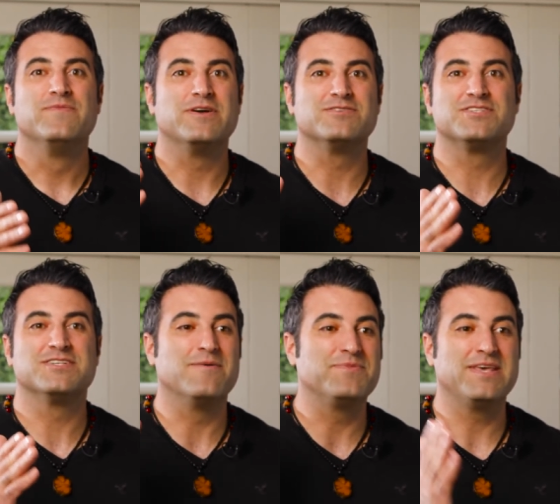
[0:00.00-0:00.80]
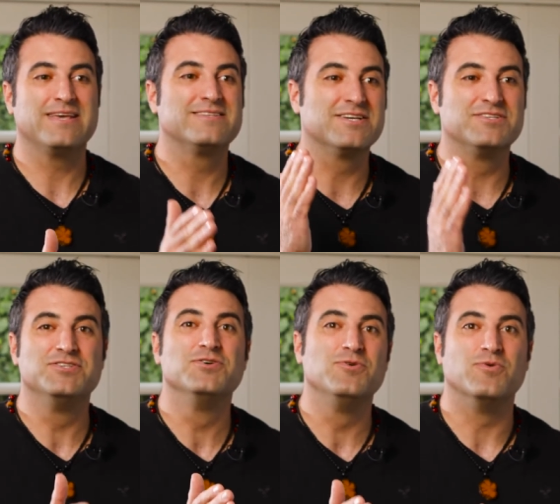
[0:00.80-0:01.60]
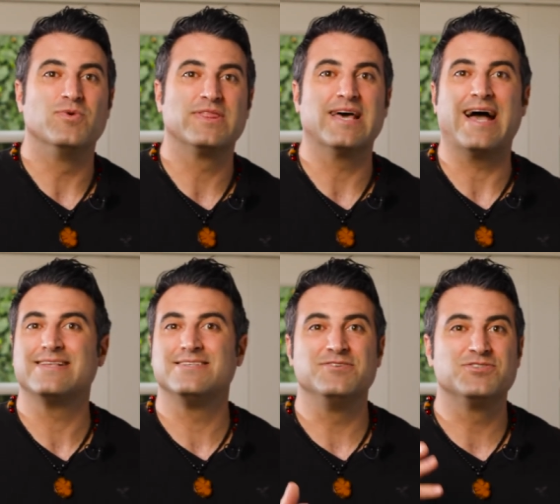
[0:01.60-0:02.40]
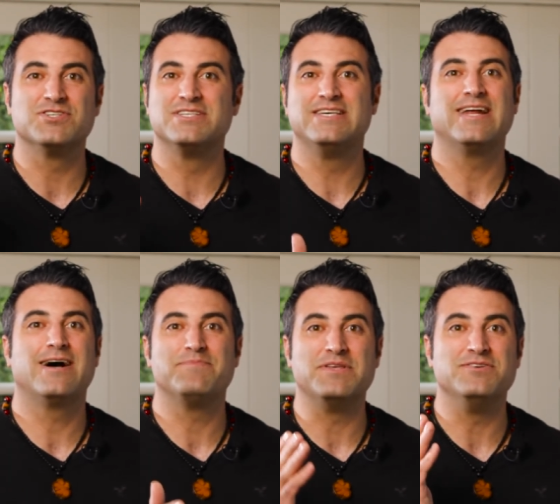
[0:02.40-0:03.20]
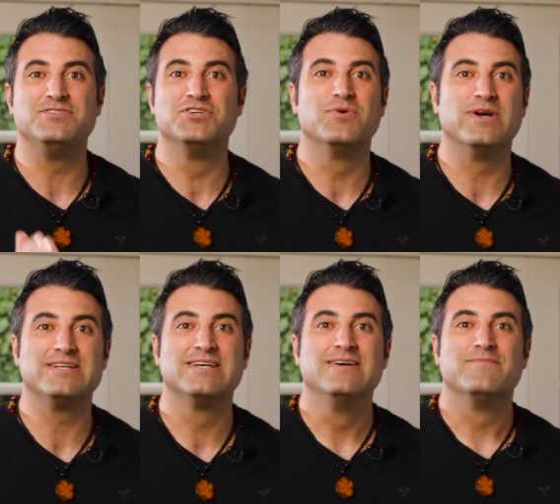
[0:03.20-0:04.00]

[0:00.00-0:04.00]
there's something to do with that. So you just get up and you do it